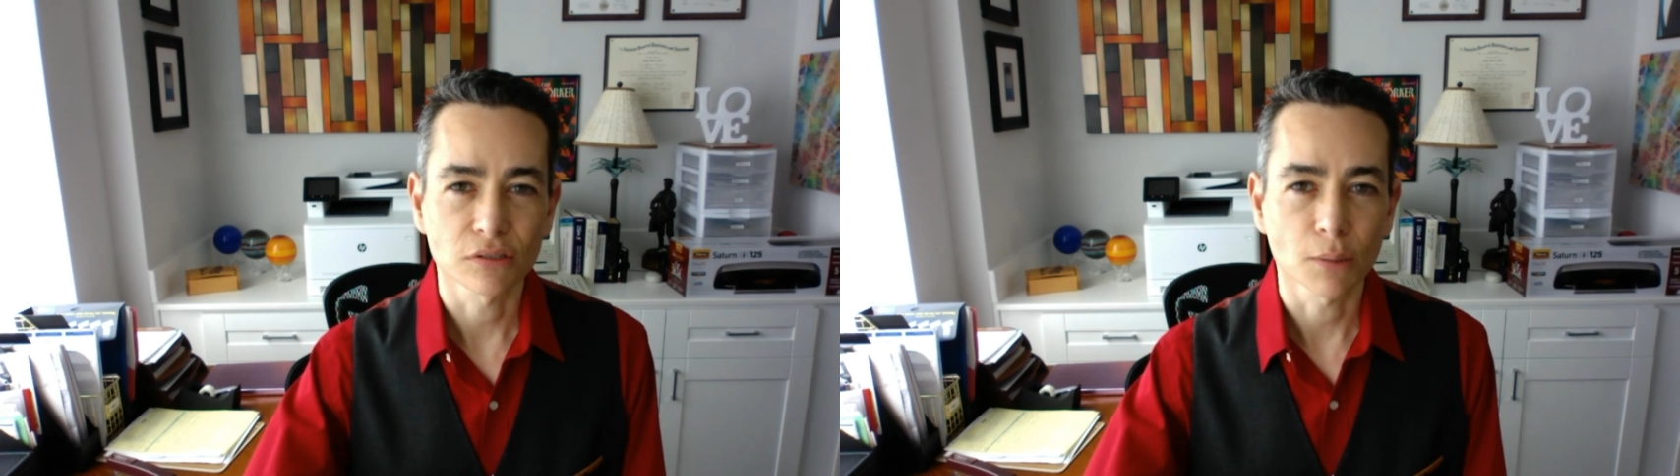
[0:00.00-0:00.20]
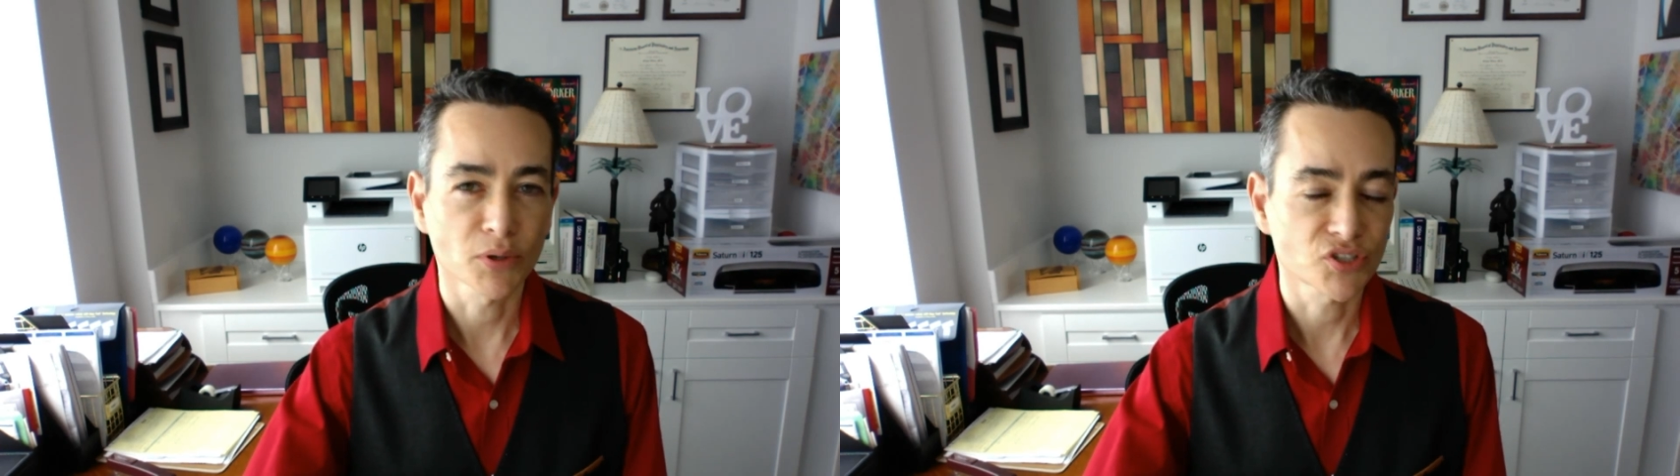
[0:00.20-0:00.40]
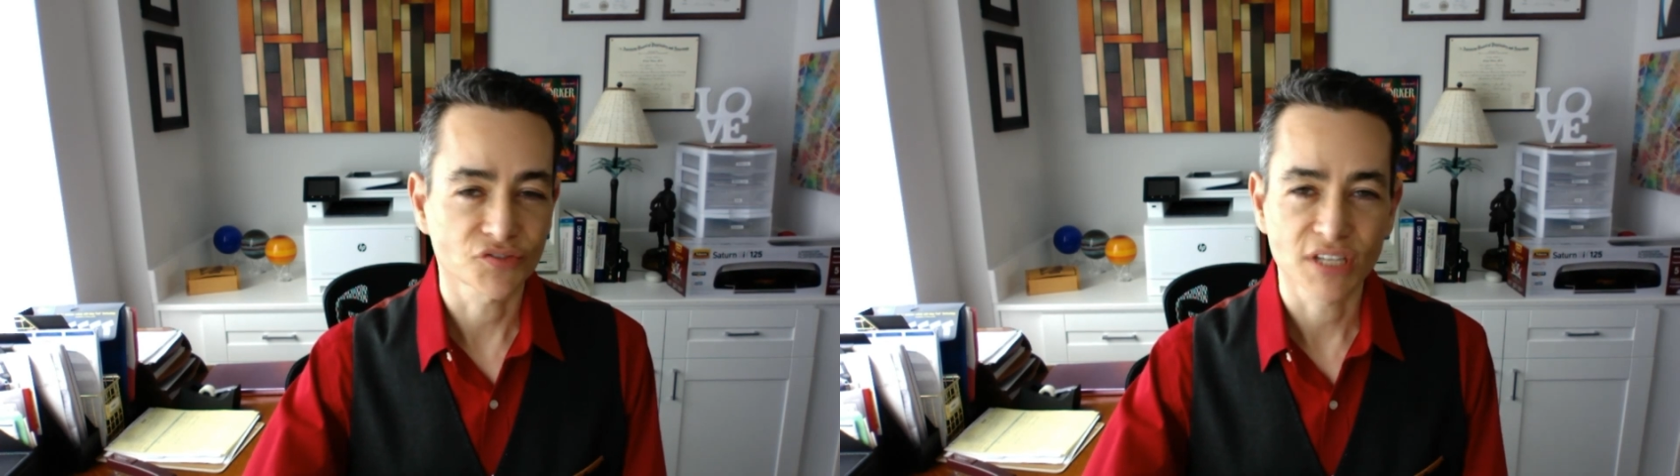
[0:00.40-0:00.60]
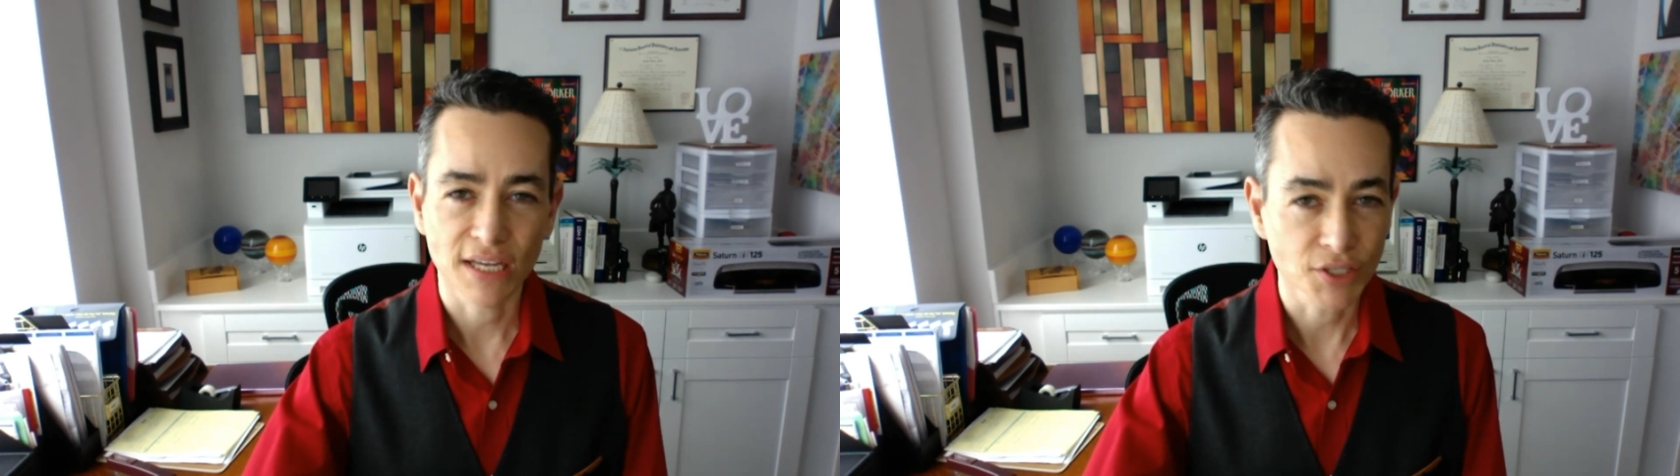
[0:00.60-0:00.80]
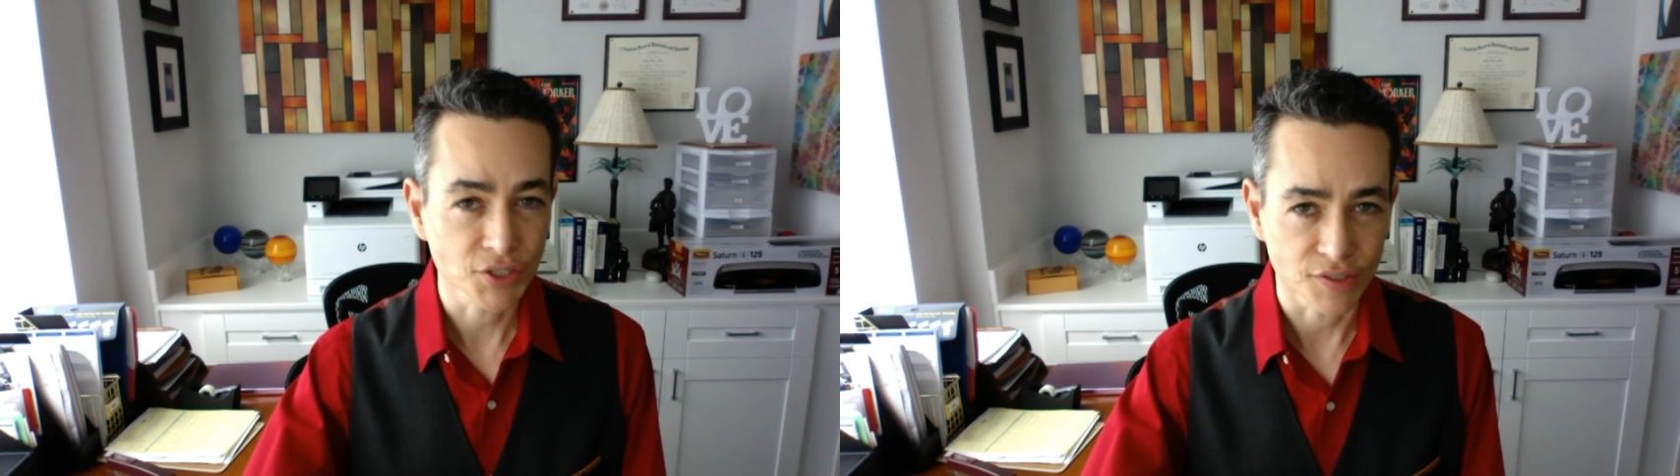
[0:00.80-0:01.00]
a bunch of
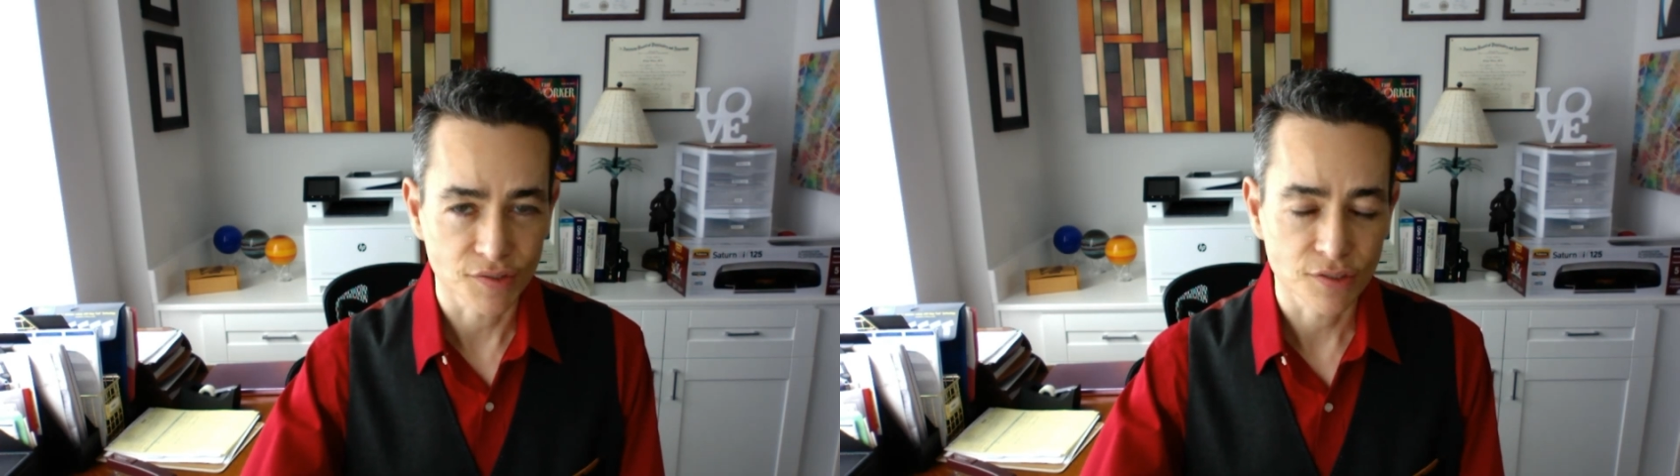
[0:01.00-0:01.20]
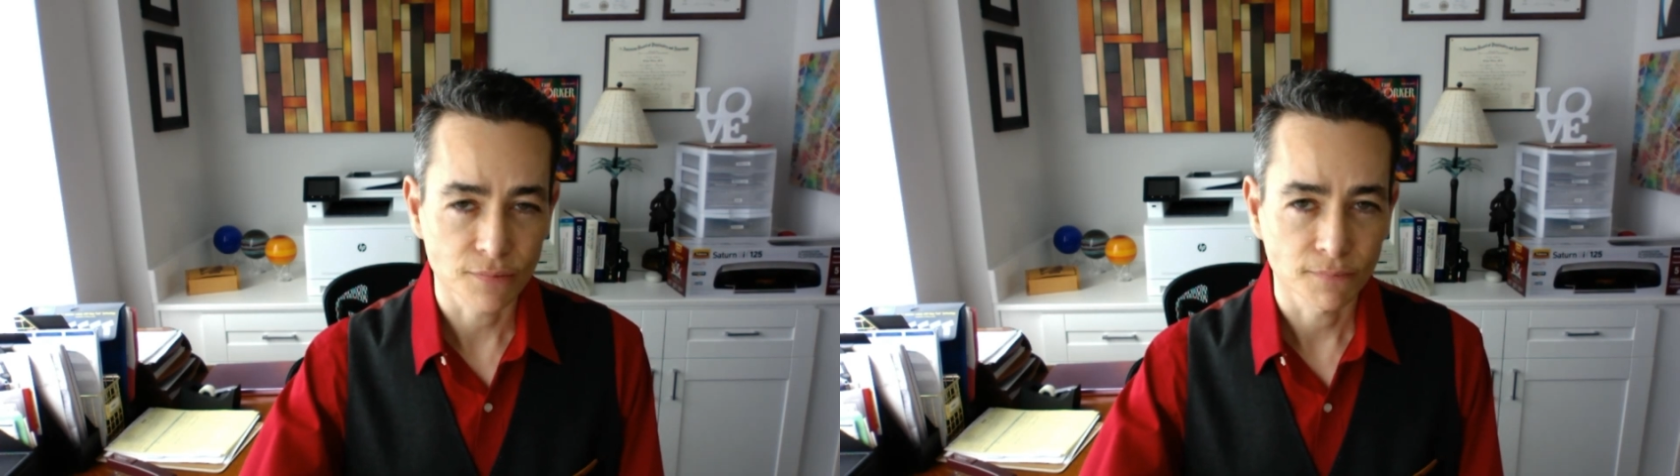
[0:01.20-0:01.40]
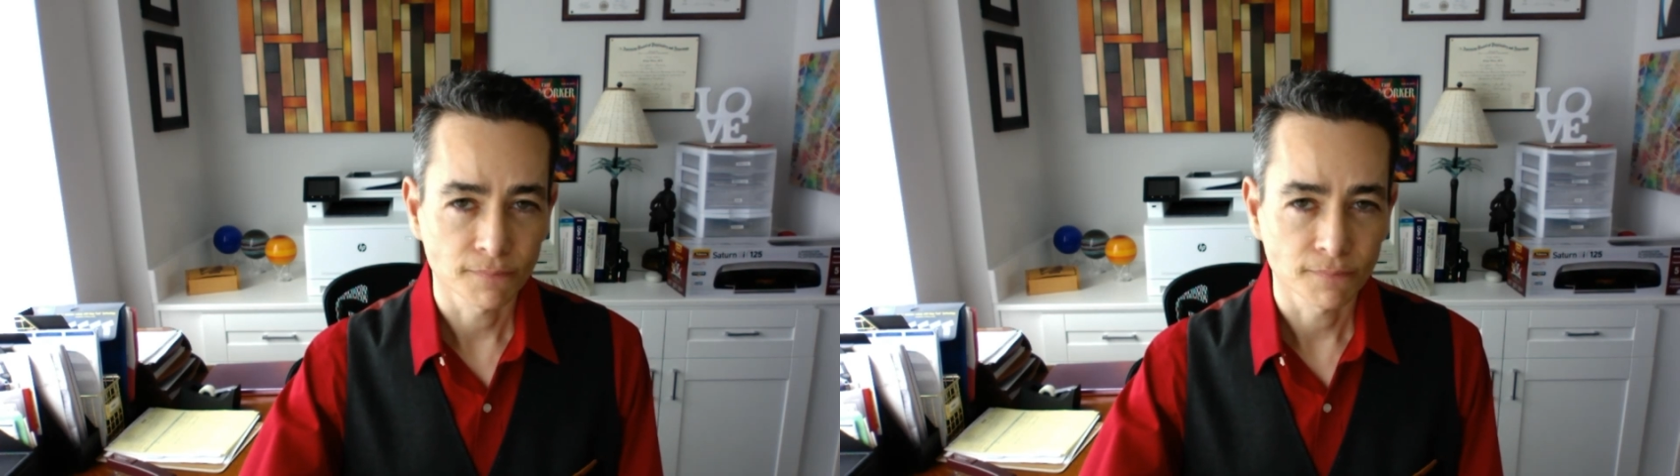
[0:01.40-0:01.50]
tangents.